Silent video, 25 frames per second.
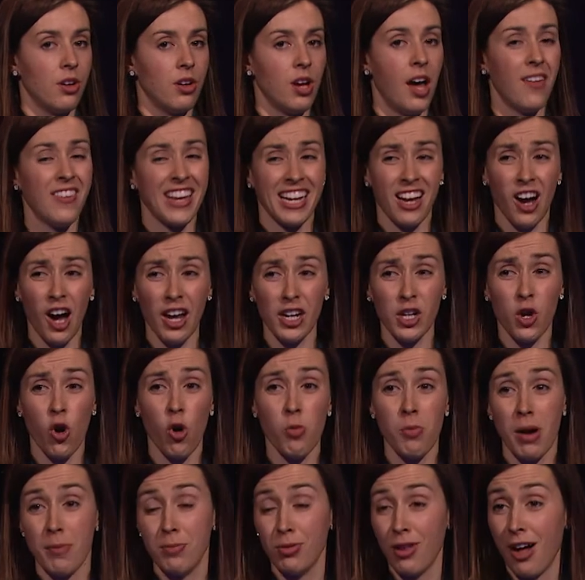And they kind of
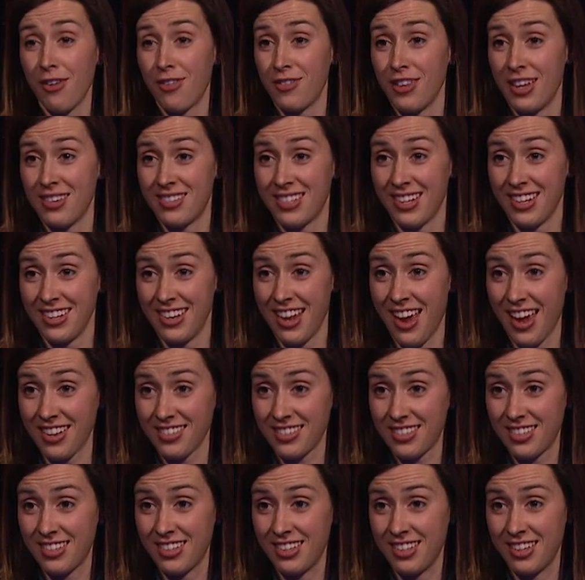called my bluff and they said
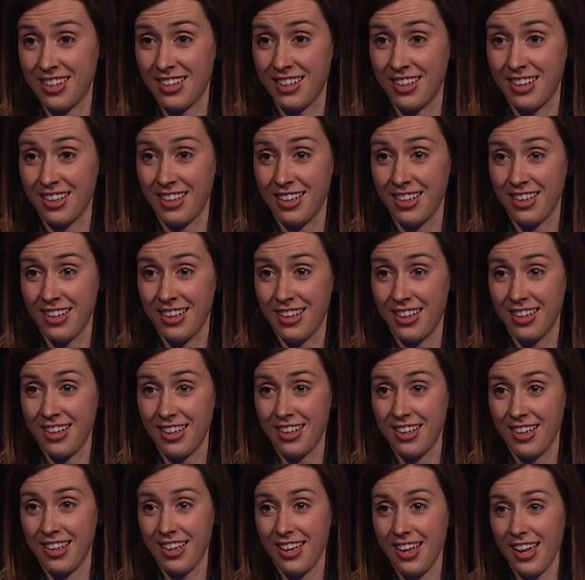yes.
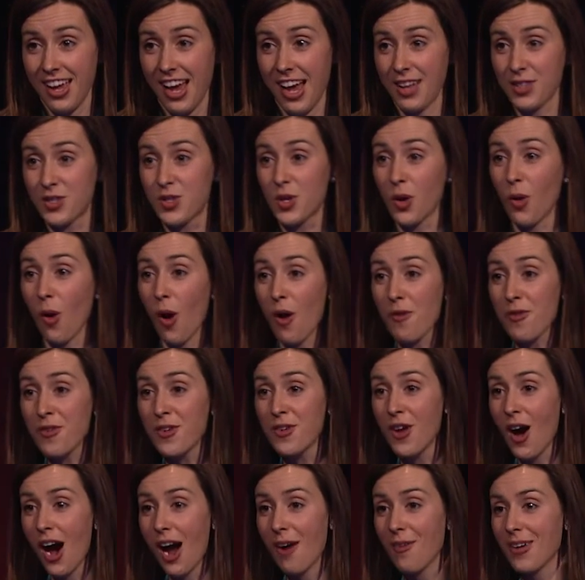And so
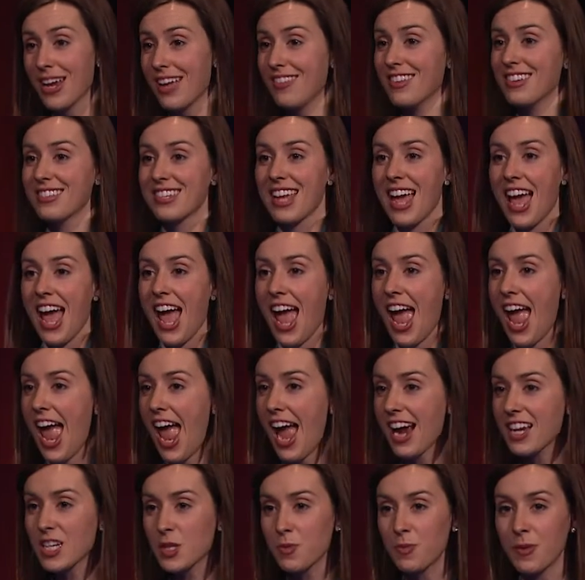overnight we had this
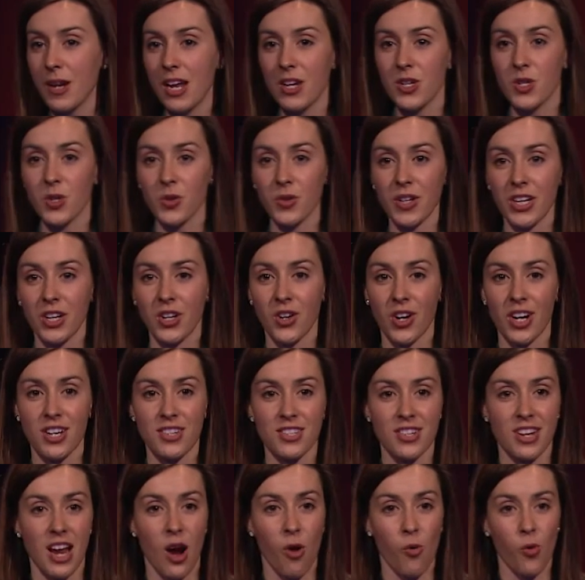exponential
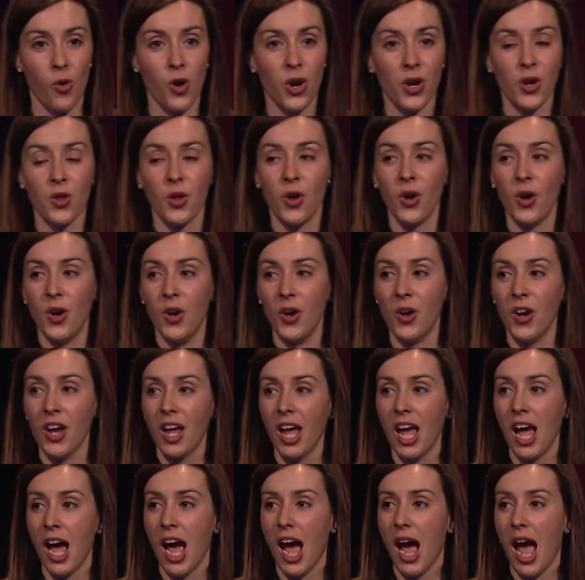increase in our workload,
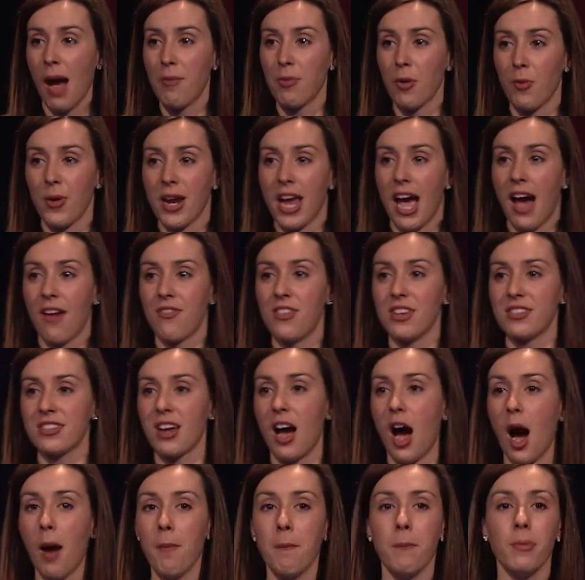but we had this
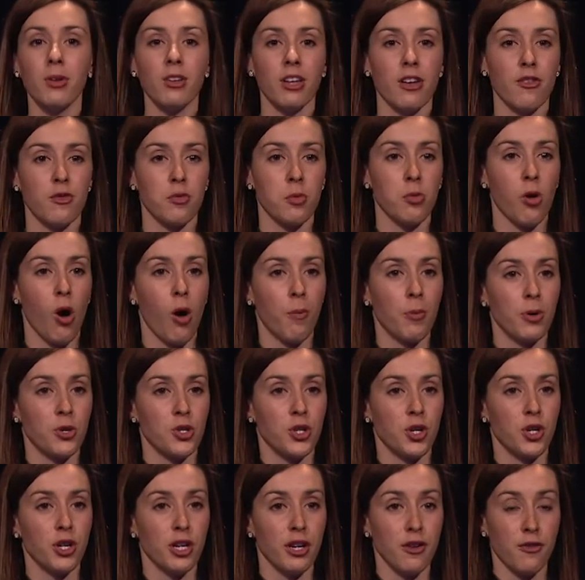unbelievable
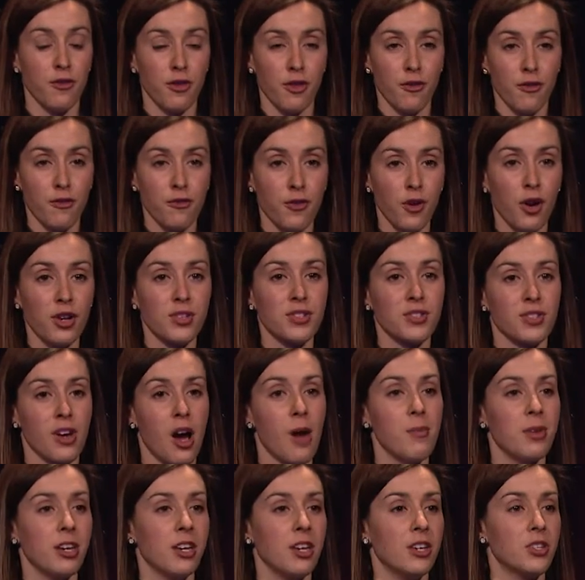opportunity for the first
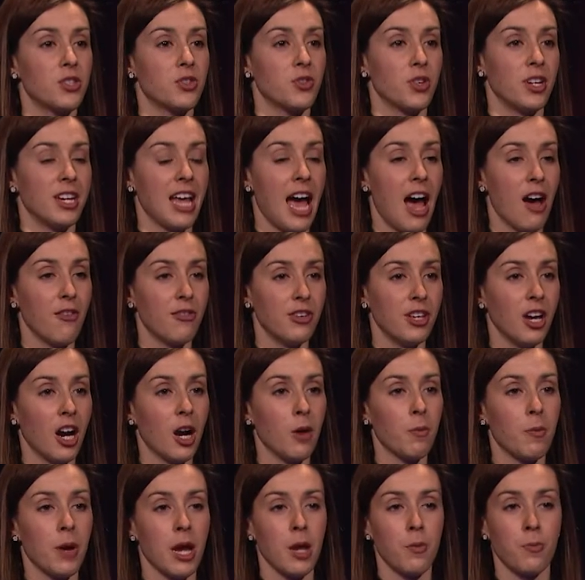time in history to have
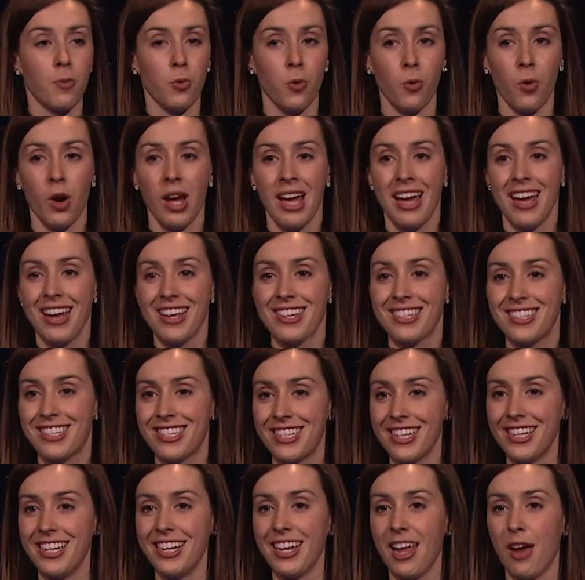young people
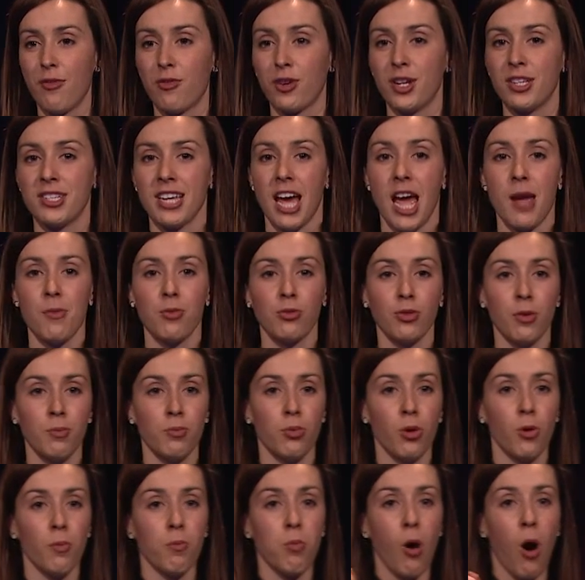sit at every table and
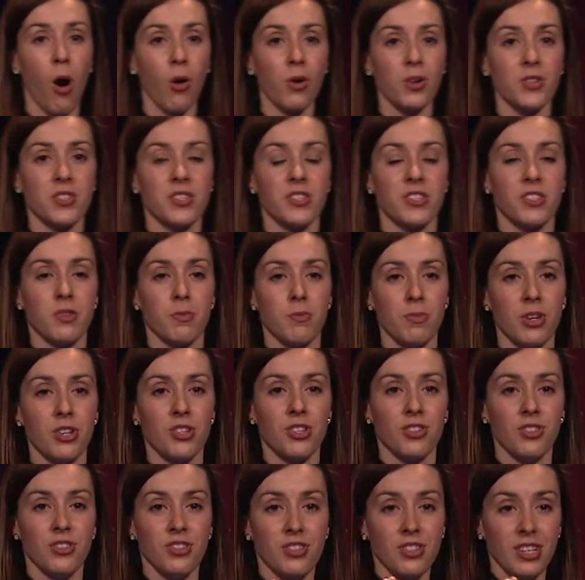put policy
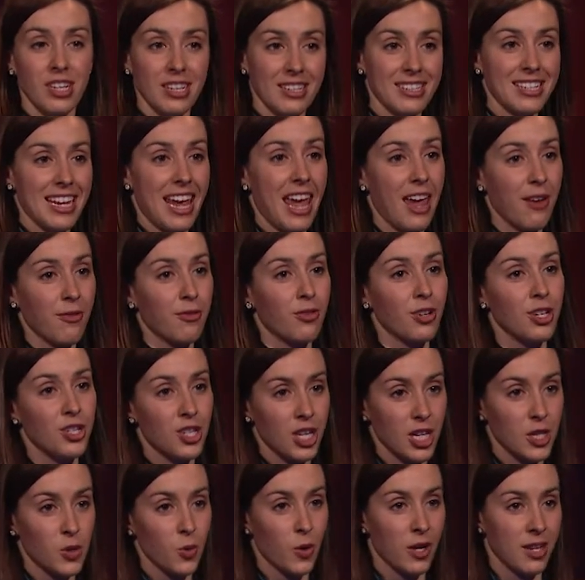submissions into every
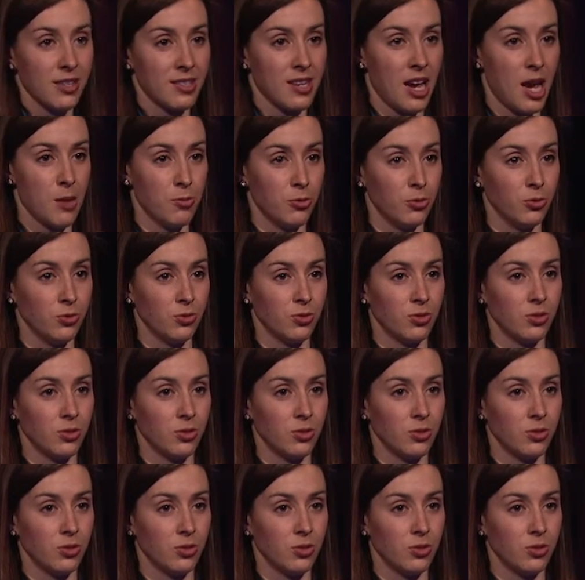G20 table.